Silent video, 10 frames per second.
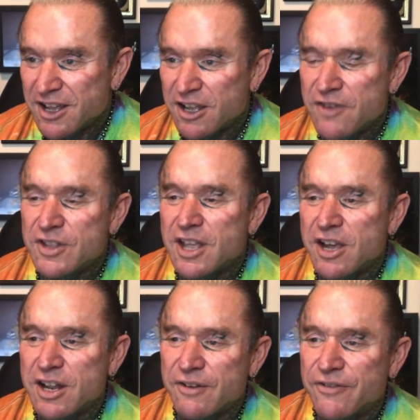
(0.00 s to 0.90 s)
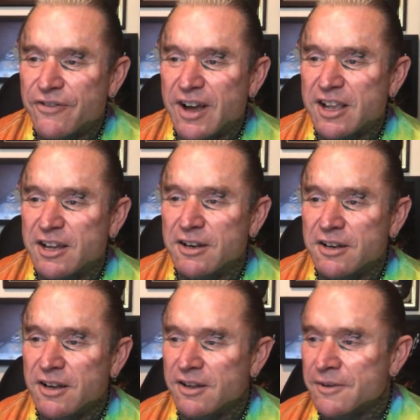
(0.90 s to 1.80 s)
even though fucking,
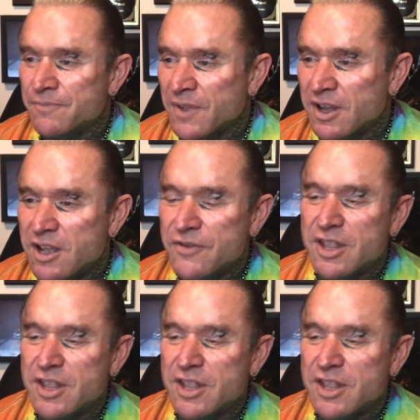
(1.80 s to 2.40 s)
even